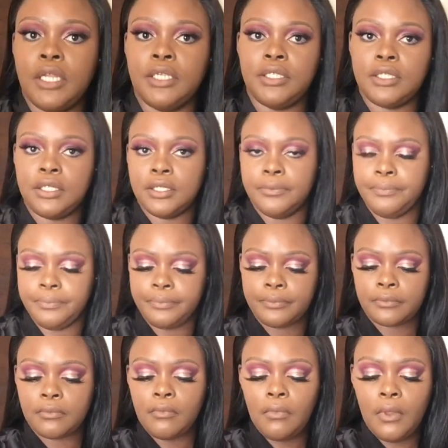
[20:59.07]
on it.
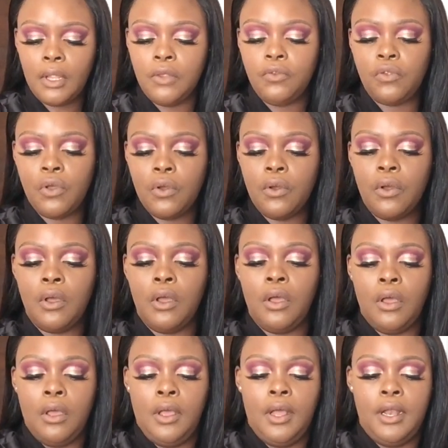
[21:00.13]
So
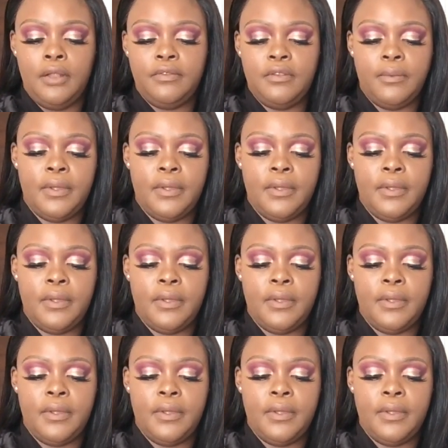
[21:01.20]
let's